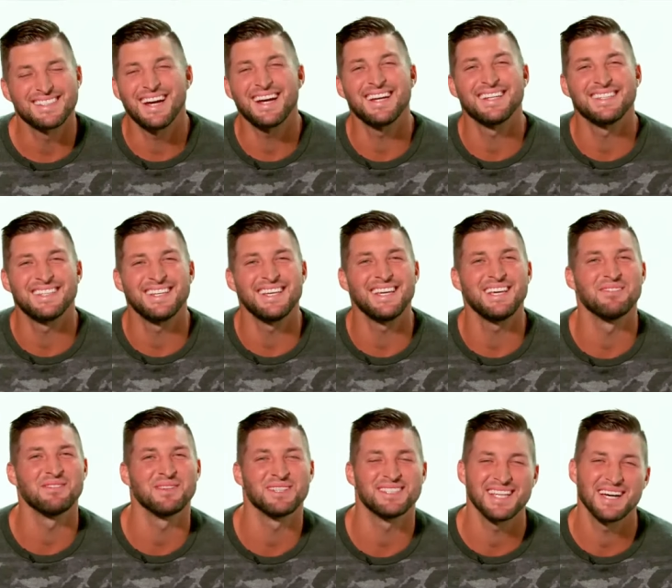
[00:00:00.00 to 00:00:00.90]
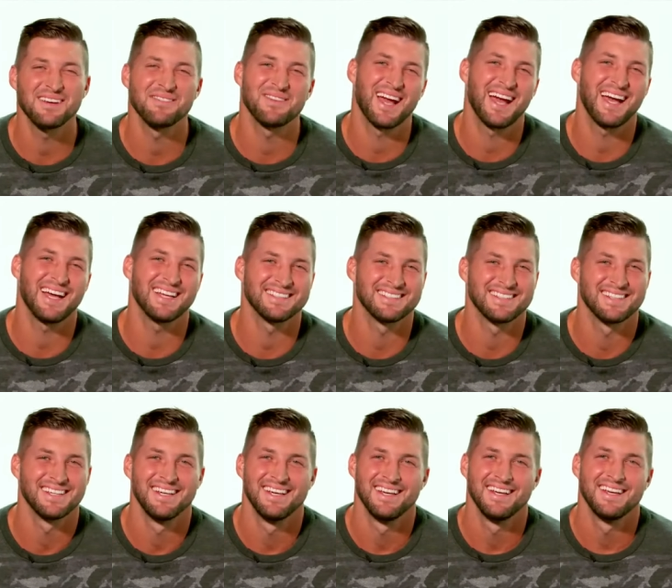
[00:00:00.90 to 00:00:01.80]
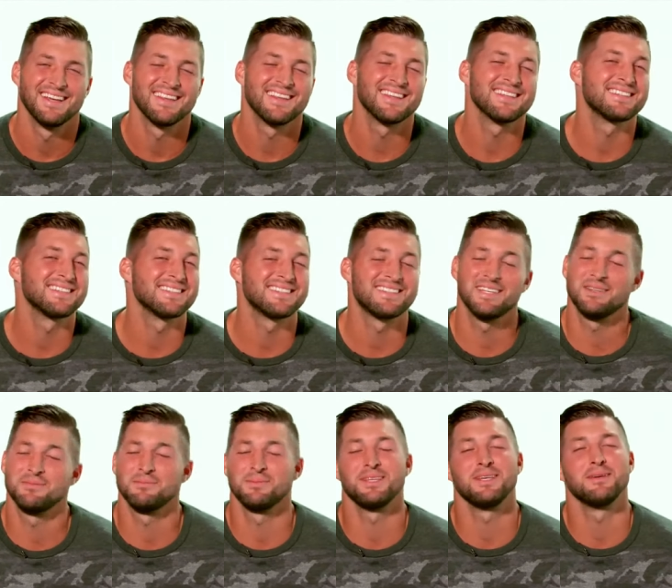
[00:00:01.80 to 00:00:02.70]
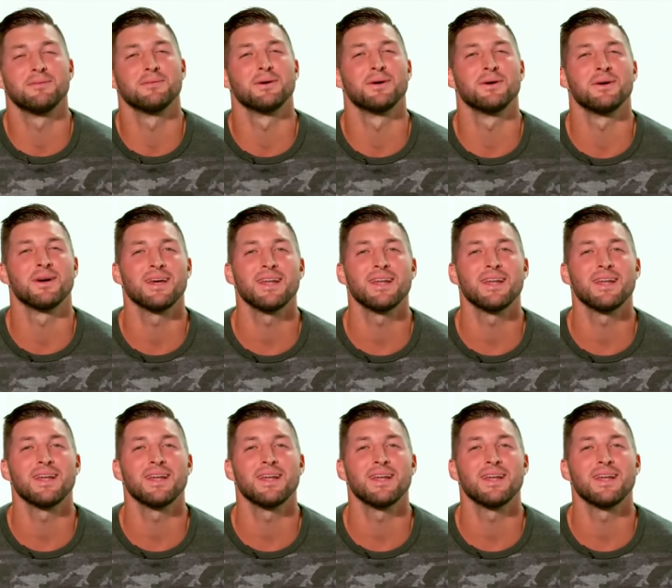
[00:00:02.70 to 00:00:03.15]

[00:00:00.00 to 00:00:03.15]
Shine team, what's up guys? This is Tim Tebow